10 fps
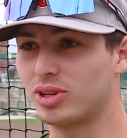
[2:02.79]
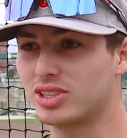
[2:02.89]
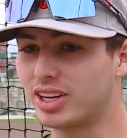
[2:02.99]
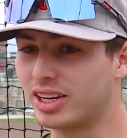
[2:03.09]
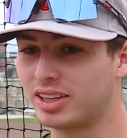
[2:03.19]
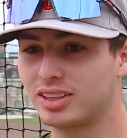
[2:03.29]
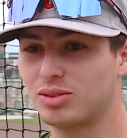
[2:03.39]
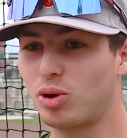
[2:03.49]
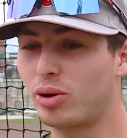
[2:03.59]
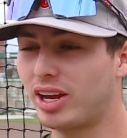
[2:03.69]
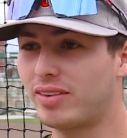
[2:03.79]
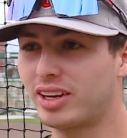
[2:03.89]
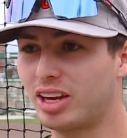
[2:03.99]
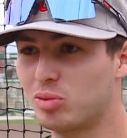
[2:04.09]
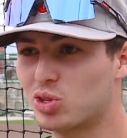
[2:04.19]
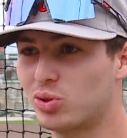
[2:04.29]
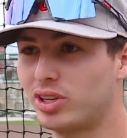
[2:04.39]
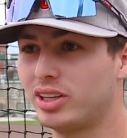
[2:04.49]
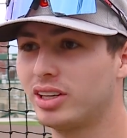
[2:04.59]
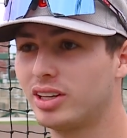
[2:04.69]
it's like we already have that
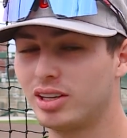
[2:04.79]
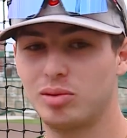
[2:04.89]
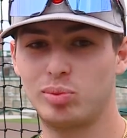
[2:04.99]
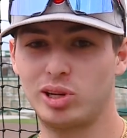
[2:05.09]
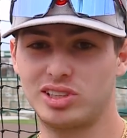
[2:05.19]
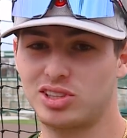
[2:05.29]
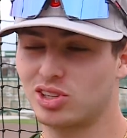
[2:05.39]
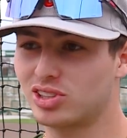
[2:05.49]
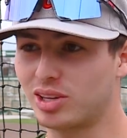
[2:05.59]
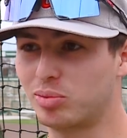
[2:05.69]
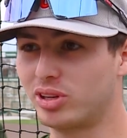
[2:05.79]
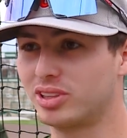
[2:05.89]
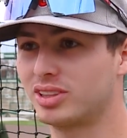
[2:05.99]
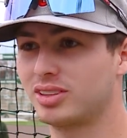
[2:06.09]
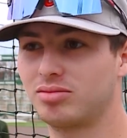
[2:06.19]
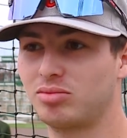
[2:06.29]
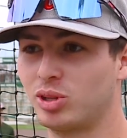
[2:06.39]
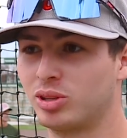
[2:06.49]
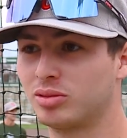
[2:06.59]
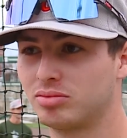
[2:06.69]
chemistry, plus it's just like brothers, you
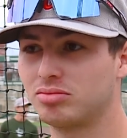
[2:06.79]
know.